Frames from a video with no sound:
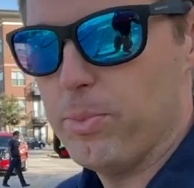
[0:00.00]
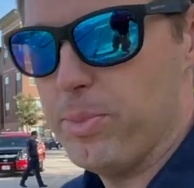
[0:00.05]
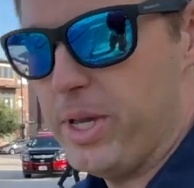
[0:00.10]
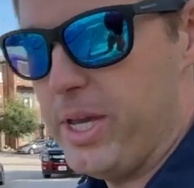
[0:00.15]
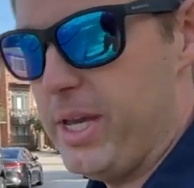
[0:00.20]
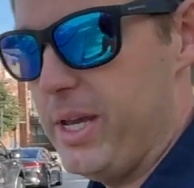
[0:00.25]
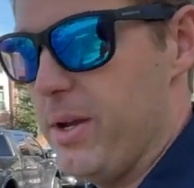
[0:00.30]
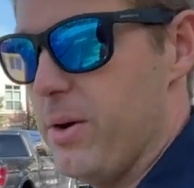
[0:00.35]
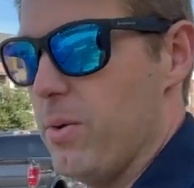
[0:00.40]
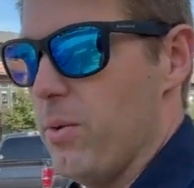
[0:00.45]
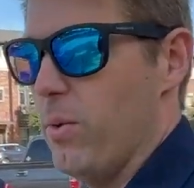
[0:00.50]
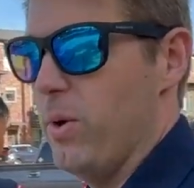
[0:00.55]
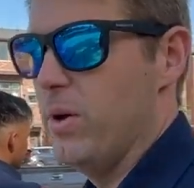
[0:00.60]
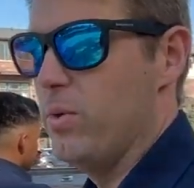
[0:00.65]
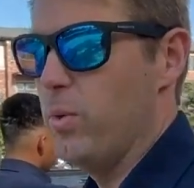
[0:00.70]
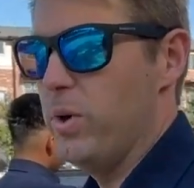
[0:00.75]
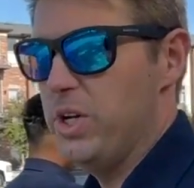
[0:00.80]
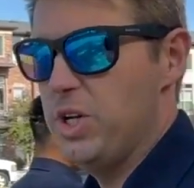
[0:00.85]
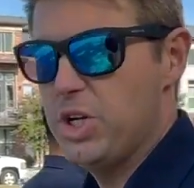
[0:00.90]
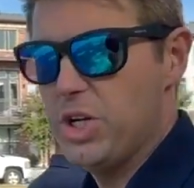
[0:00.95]
be
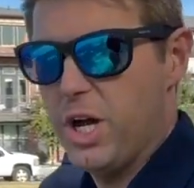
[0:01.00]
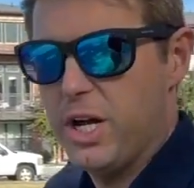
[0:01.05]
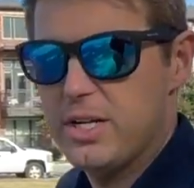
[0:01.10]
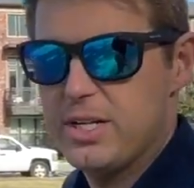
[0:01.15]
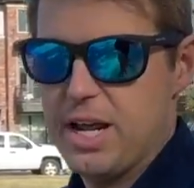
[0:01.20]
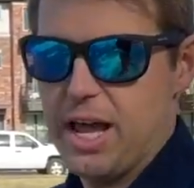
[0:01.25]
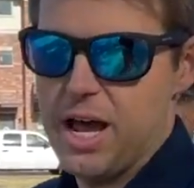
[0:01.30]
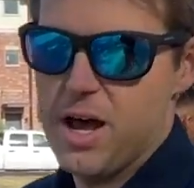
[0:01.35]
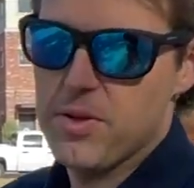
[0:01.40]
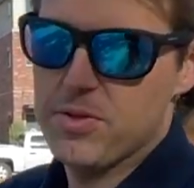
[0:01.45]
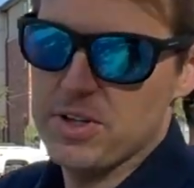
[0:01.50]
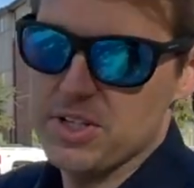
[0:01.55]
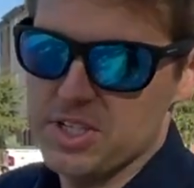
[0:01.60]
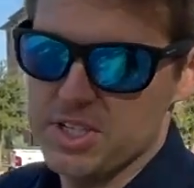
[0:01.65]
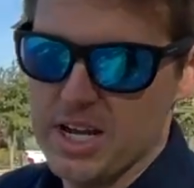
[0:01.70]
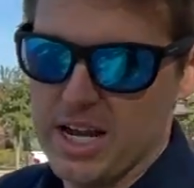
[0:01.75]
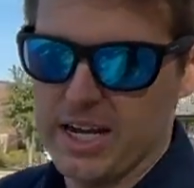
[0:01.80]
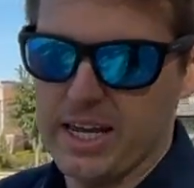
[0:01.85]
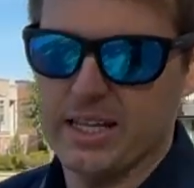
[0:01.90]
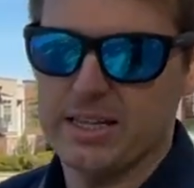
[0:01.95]
when we shut down the
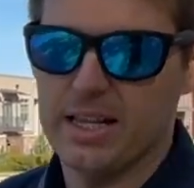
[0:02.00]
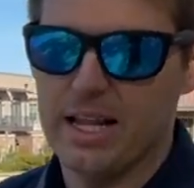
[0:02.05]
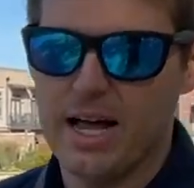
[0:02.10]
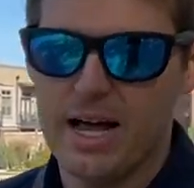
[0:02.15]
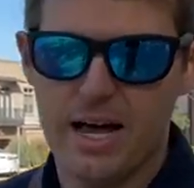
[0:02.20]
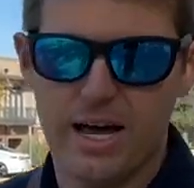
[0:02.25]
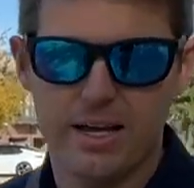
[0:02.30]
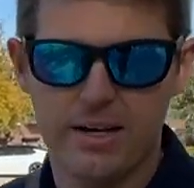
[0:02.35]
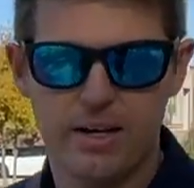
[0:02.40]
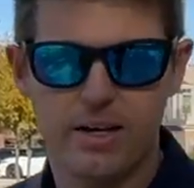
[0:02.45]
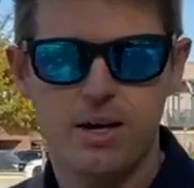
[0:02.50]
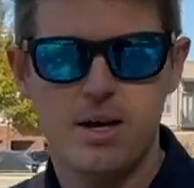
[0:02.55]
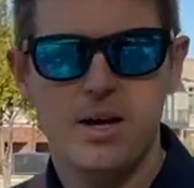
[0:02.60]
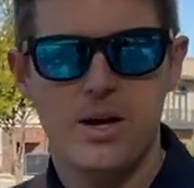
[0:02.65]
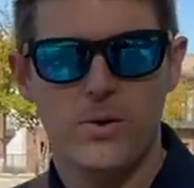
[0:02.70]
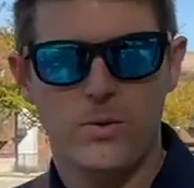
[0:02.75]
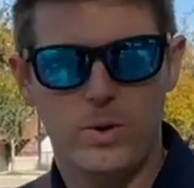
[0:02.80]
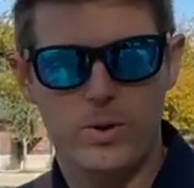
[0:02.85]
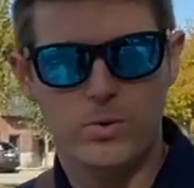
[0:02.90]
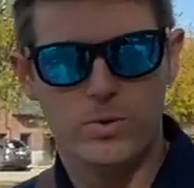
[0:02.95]
second
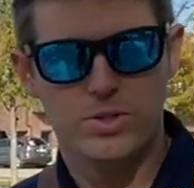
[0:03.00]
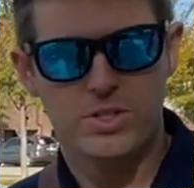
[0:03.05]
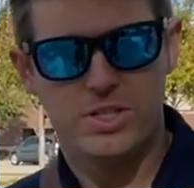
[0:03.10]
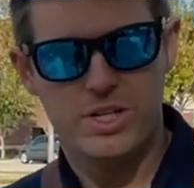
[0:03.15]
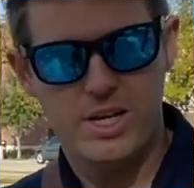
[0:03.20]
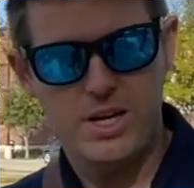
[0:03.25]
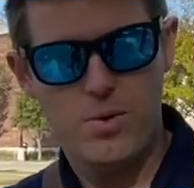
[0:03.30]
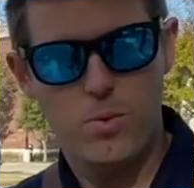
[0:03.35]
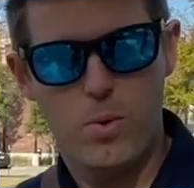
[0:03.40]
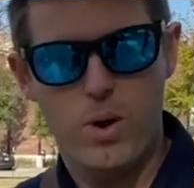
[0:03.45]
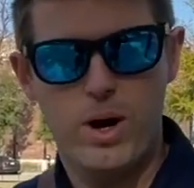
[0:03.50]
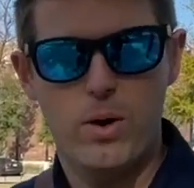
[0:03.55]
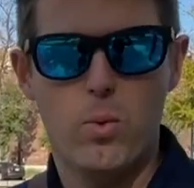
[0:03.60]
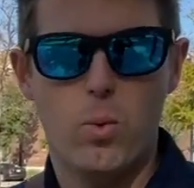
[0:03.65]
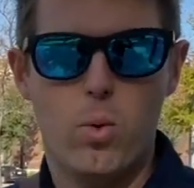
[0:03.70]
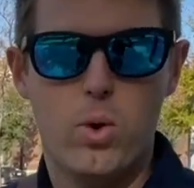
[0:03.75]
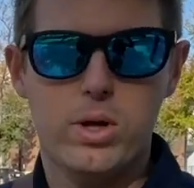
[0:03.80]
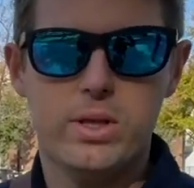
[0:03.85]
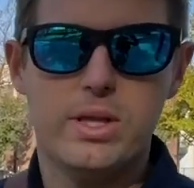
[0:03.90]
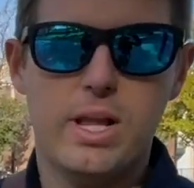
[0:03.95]
line, we will see what
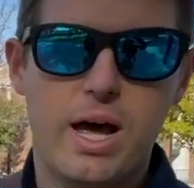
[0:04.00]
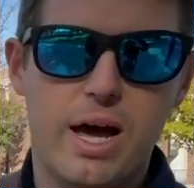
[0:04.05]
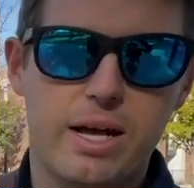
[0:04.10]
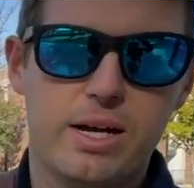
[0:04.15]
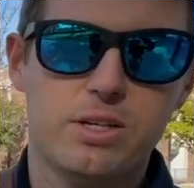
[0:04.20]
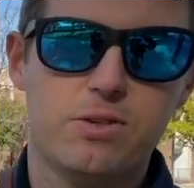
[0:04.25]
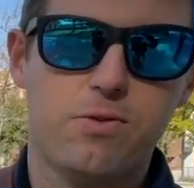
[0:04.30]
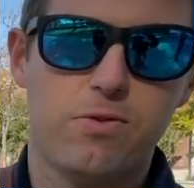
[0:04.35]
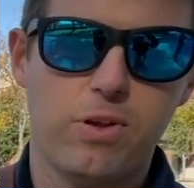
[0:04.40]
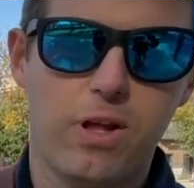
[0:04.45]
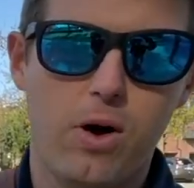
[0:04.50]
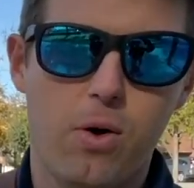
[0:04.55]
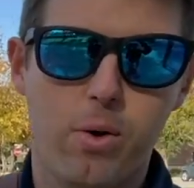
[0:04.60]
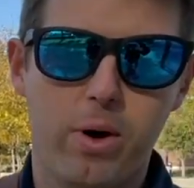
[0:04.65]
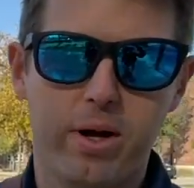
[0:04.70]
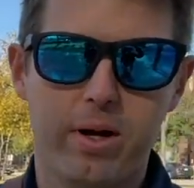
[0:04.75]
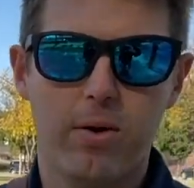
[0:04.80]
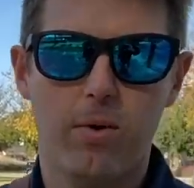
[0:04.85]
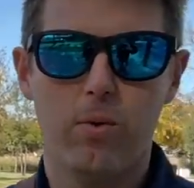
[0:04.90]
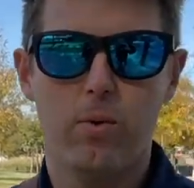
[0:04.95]
one line is
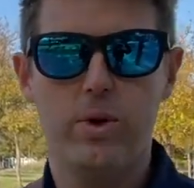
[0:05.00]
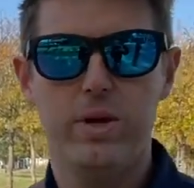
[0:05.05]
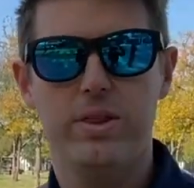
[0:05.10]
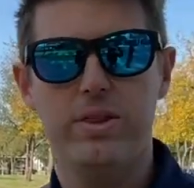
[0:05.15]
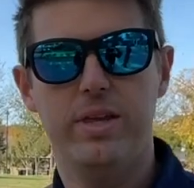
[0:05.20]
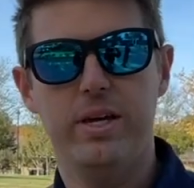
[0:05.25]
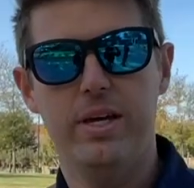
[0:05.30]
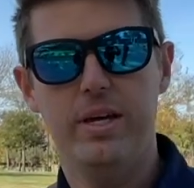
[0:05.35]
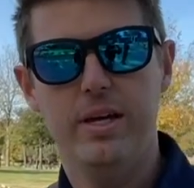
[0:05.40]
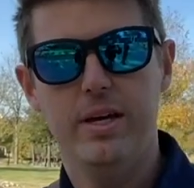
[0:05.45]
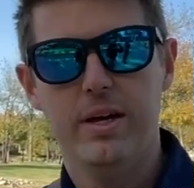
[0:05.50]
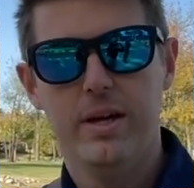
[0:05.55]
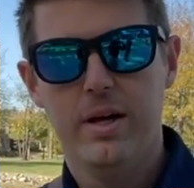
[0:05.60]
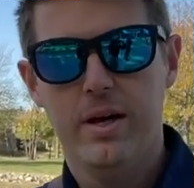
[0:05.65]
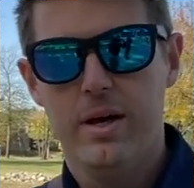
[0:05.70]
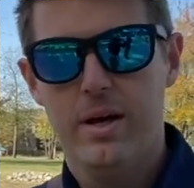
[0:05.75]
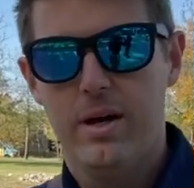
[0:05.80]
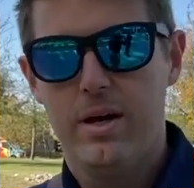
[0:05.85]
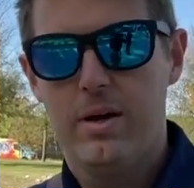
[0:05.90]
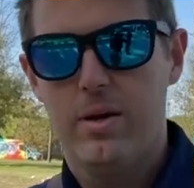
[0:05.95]
flowing with the
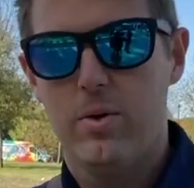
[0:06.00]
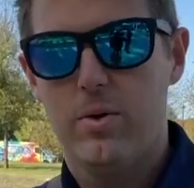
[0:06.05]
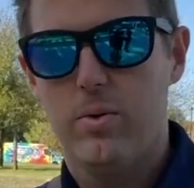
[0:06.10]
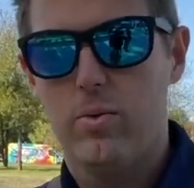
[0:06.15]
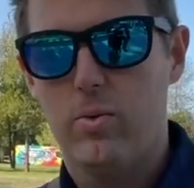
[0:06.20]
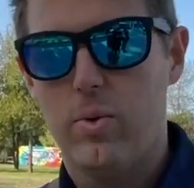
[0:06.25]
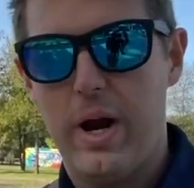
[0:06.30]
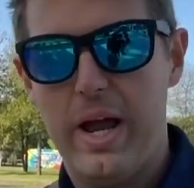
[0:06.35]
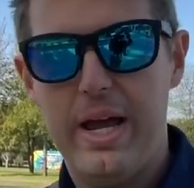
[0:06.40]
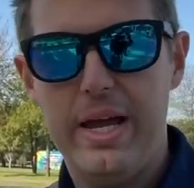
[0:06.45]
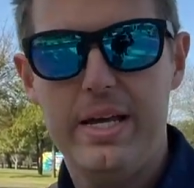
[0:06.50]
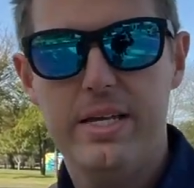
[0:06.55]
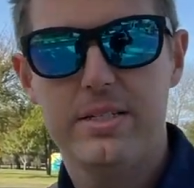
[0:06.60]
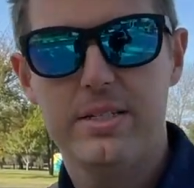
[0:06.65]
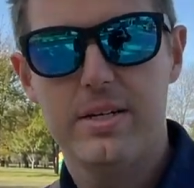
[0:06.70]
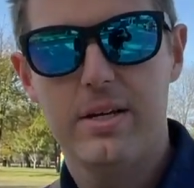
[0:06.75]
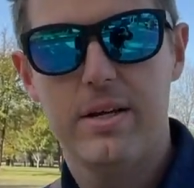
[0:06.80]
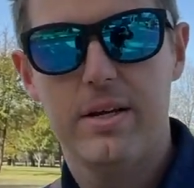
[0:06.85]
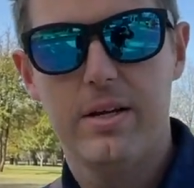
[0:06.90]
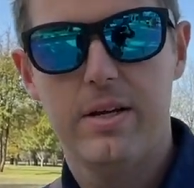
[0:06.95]

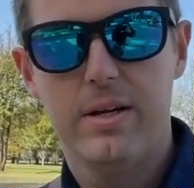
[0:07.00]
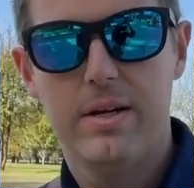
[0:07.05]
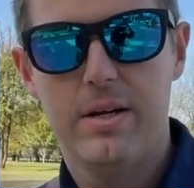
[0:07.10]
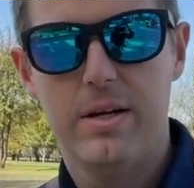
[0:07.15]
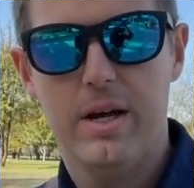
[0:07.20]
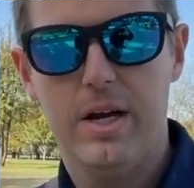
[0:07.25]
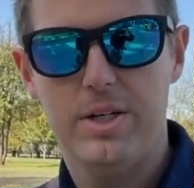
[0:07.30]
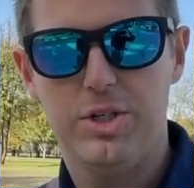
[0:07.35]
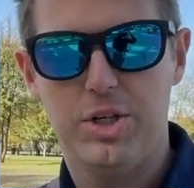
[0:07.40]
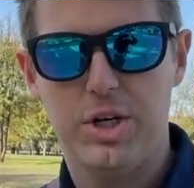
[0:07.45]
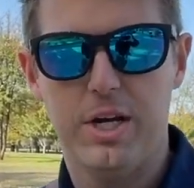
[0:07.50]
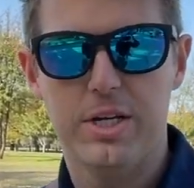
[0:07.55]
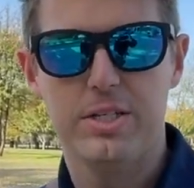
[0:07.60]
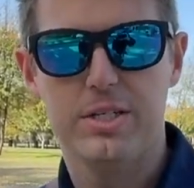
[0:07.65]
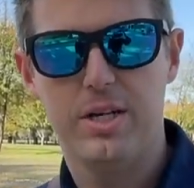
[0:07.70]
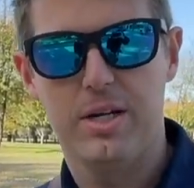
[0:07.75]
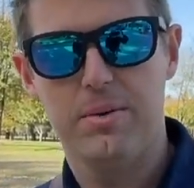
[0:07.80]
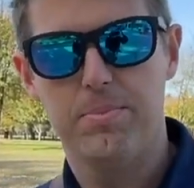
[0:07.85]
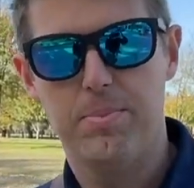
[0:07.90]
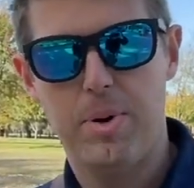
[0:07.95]
raised
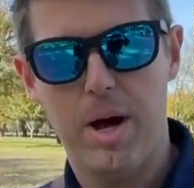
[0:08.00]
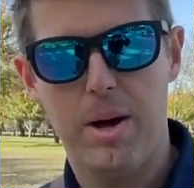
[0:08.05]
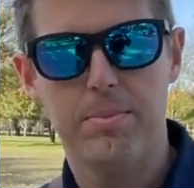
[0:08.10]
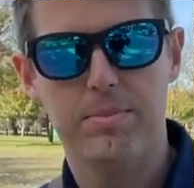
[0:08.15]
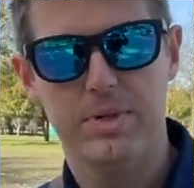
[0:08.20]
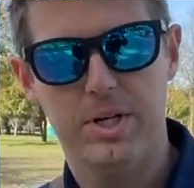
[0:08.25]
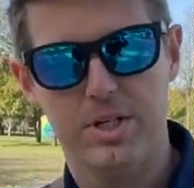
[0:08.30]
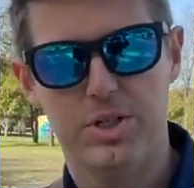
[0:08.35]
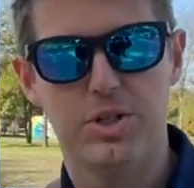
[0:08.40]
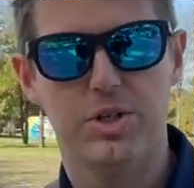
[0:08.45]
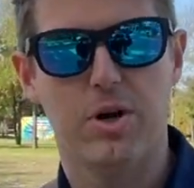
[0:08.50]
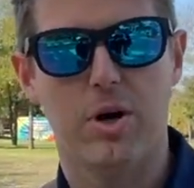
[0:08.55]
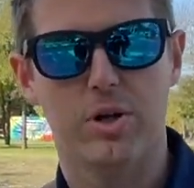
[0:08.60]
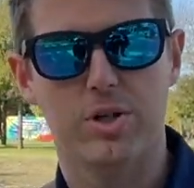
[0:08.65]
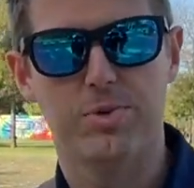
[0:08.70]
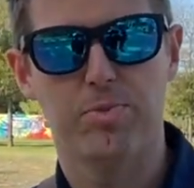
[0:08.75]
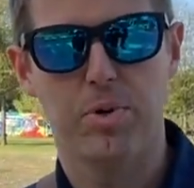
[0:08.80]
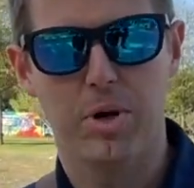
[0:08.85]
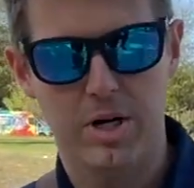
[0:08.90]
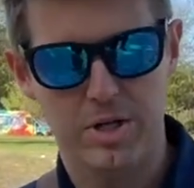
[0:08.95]
adjusted pump
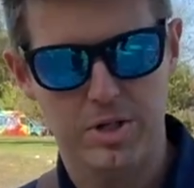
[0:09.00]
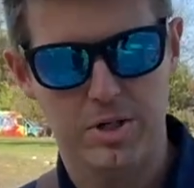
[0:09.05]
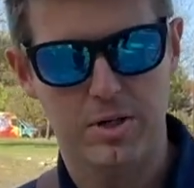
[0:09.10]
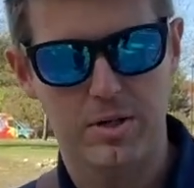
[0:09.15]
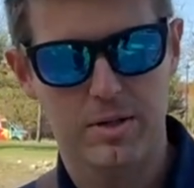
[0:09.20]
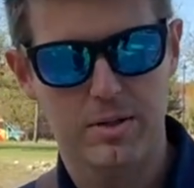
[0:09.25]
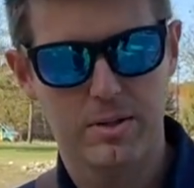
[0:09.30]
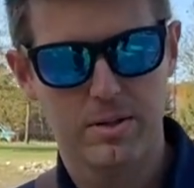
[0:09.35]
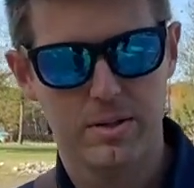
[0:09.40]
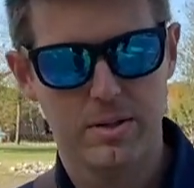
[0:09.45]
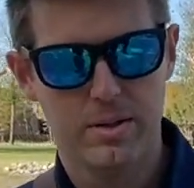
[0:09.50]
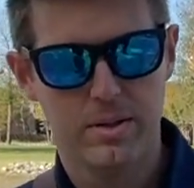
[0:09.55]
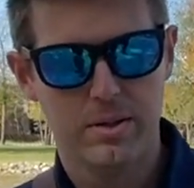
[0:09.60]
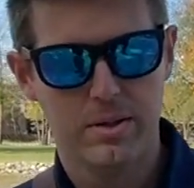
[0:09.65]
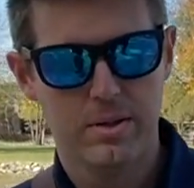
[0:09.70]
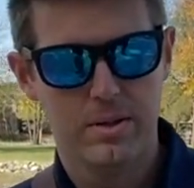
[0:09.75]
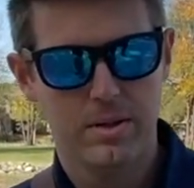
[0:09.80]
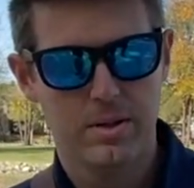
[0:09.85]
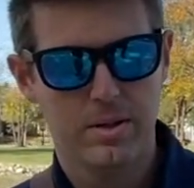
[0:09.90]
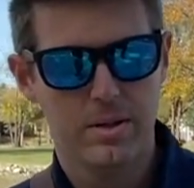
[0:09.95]
discharge pressure.
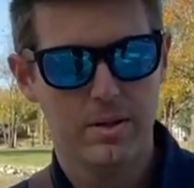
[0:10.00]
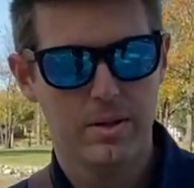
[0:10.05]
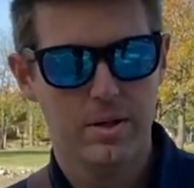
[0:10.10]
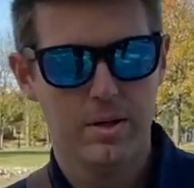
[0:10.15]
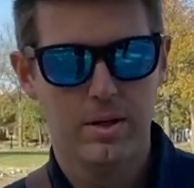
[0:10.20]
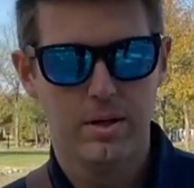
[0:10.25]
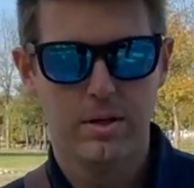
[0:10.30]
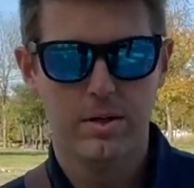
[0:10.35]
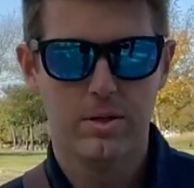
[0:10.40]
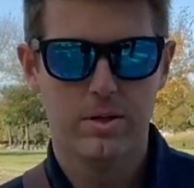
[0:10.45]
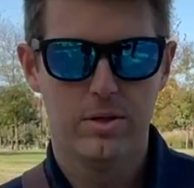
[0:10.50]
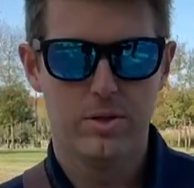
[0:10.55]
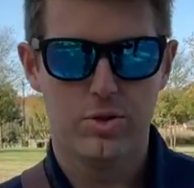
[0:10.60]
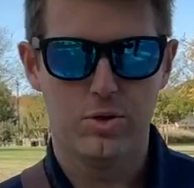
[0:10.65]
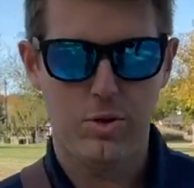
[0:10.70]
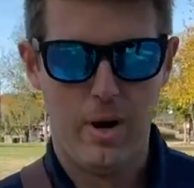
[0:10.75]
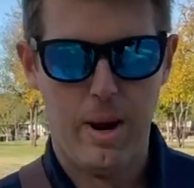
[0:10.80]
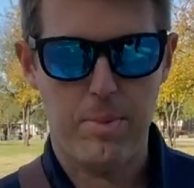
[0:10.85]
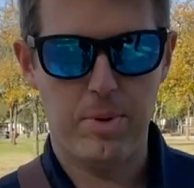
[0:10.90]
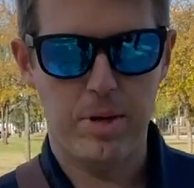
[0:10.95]

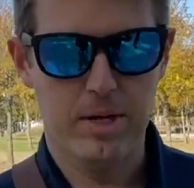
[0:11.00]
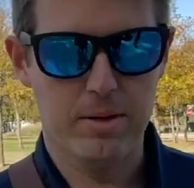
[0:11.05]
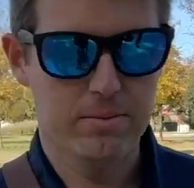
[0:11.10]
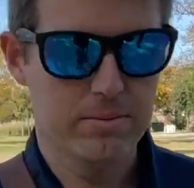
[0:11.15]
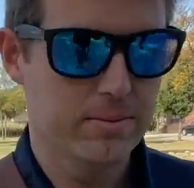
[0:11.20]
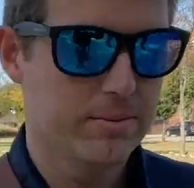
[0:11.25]
Strap in.